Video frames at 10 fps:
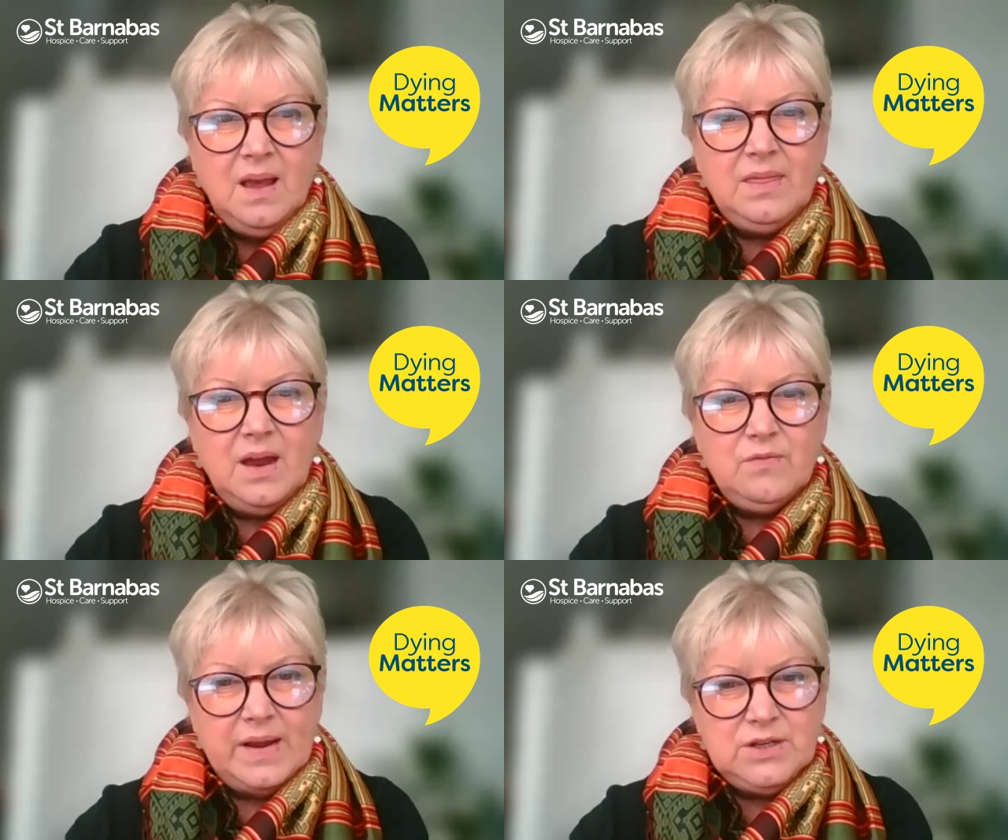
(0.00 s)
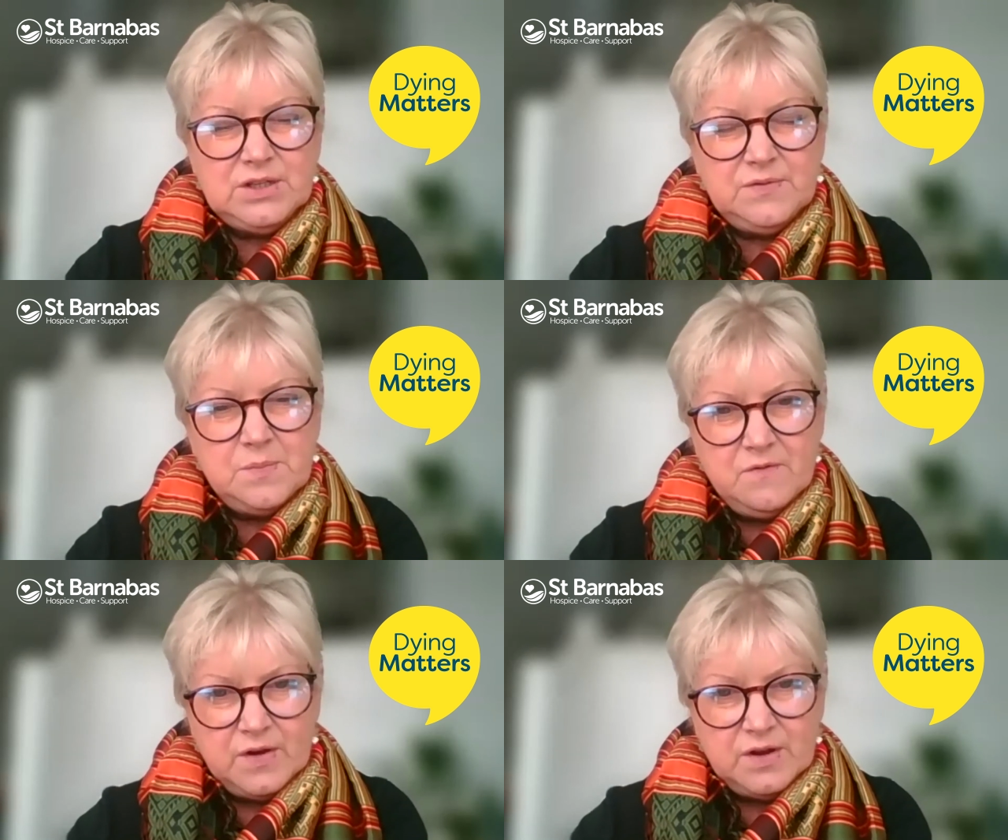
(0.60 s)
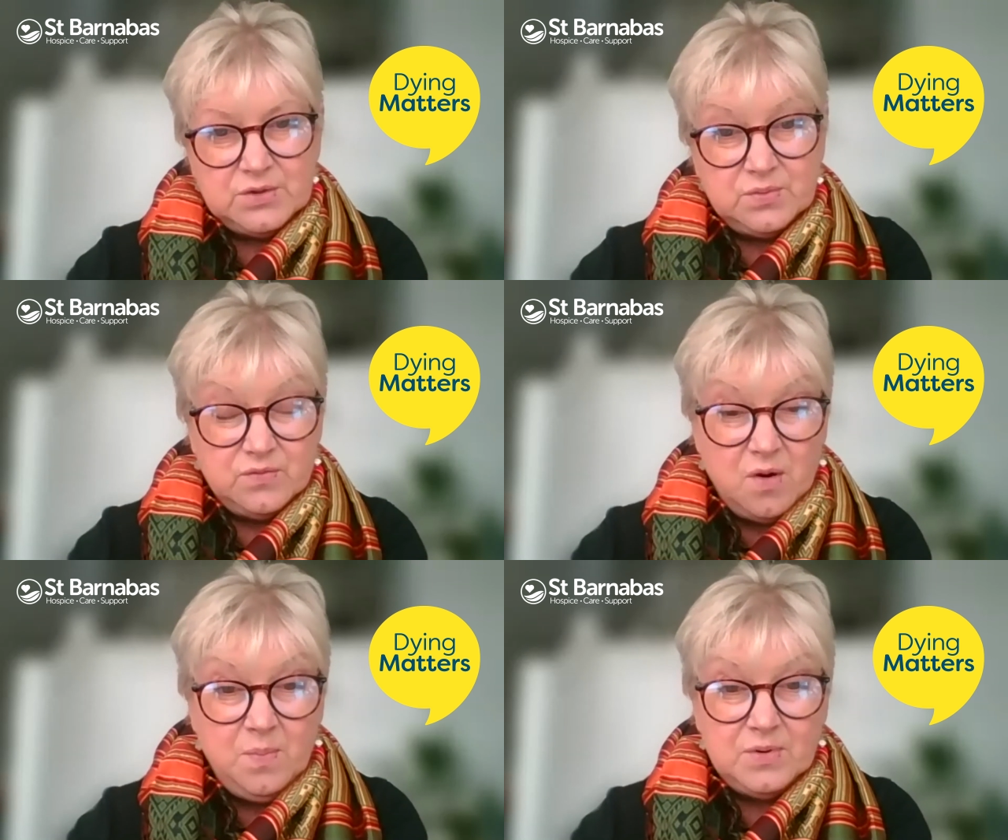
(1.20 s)
And that ranges from a
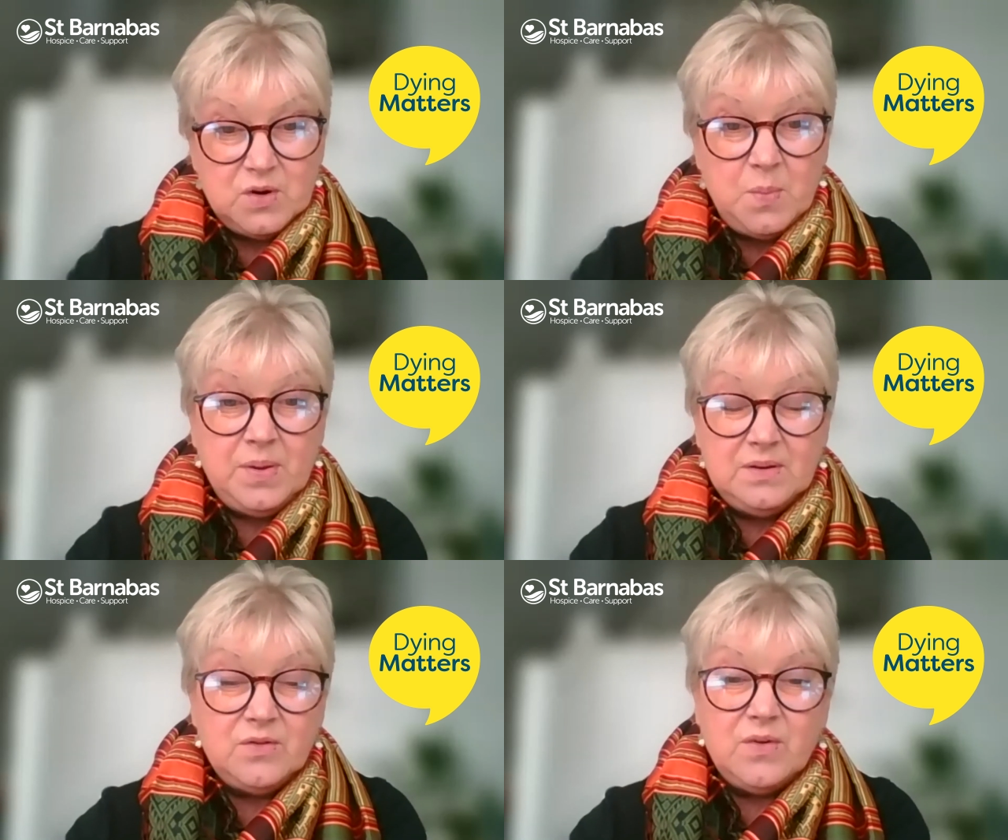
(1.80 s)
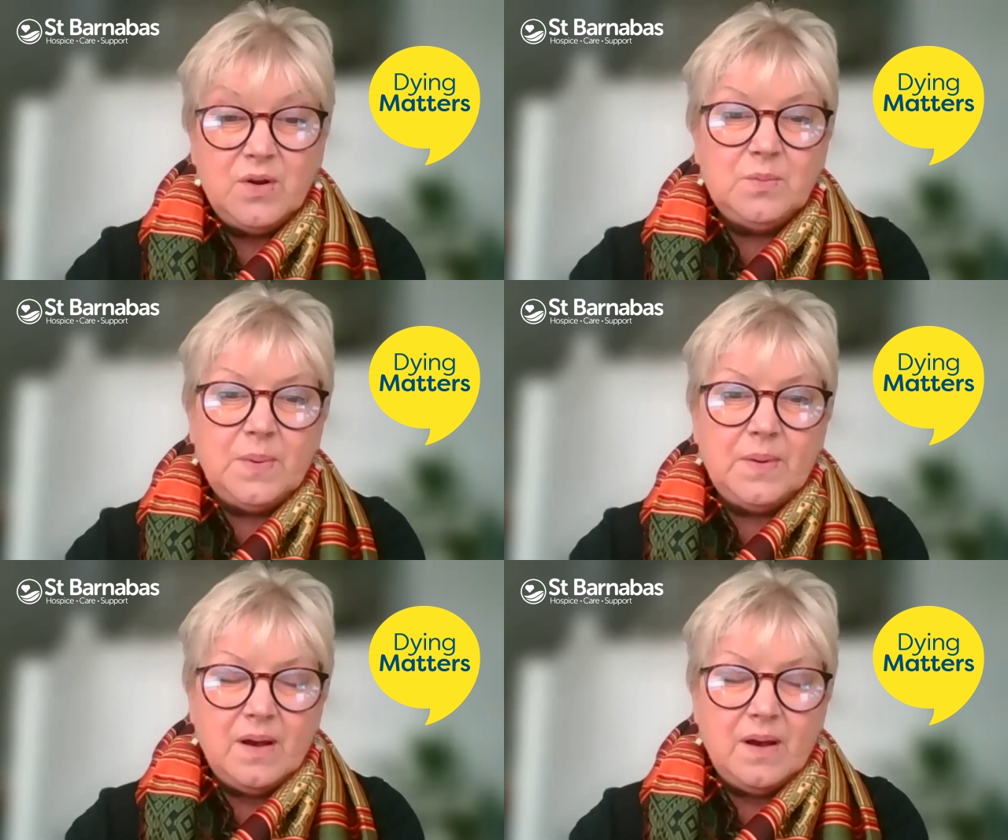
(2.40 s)
virtual drop-in group.